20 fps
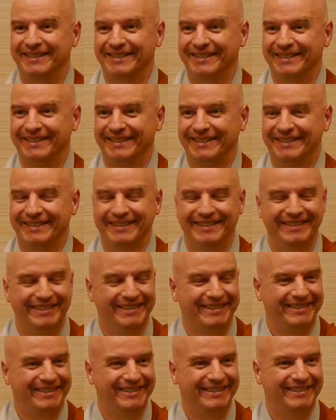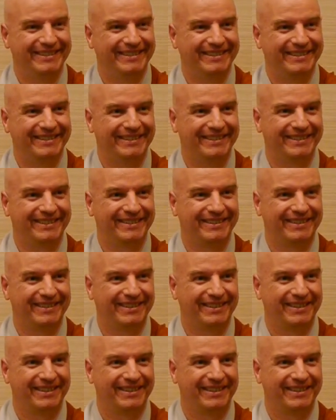Nothing is said.